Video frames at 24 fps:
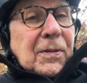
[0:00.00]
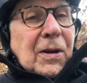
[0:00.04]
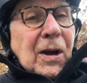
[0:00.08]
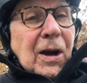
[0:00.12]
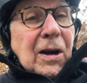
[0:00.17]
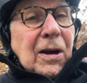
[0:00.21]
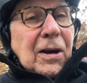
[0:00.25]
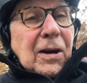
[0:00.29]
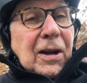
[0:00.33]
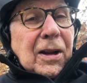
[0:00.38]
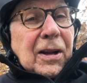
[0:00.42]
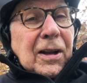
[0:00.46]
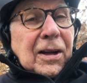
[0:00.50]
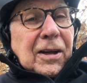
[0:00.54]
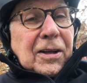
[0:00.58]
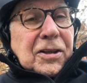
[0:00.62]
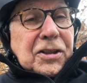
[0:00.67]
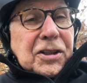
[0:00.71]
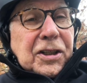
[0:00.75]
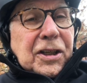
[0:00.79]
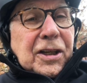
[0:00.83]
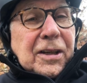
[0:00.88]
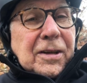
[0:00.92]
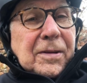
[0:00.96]
car
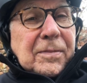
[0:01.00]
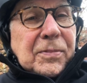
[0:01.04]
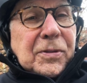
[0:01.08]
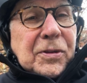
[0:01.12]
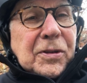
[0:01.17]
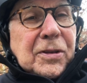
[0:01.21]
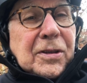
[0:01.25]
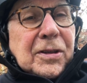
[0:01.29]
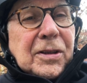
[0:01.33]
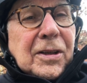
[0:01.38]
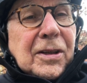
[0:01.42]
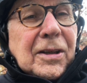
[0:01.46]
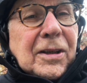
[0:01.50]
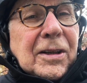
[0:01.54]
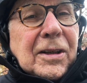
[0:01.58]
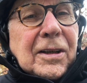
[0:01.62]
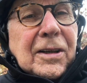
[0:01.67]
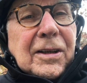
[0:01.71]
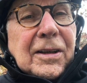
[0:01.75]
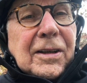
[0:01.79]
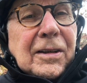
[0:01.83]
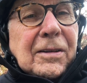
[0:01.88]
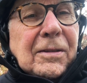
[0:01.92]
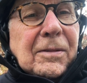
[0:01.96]
dealerships,
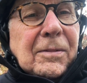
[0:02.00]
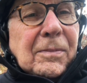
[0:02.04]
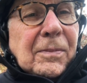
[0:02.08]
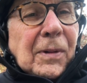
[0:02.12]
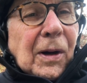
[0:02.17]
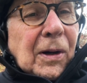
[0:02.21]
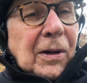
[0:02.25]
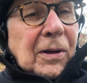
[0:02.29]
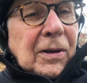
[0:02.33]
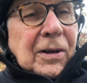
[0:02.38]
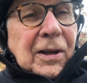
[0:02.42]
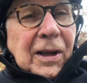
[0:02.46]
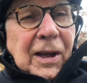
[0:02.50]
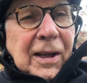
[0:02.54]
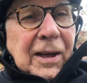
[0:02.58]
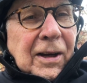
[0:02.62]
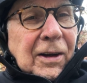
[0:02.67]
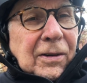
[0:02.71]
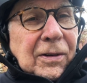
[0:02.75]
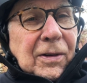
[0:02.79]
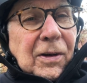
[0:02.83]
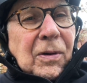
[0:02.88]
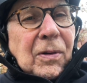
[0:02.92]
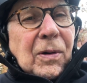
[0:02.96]
burned I
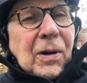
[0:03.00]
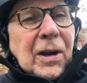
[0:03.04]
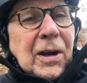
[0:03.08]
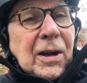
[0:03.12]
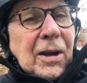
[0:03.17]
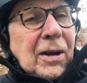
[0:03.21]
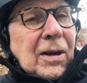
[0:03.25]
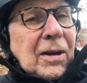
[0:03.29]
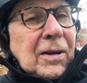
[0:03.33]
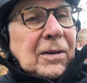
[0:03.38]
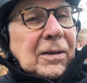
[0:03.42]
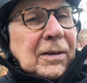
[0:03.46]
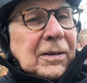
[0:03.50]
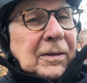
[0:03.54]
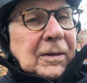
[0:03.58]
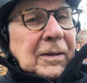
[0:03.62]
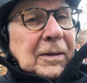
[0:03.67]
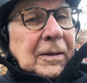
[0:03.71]
don't know what all.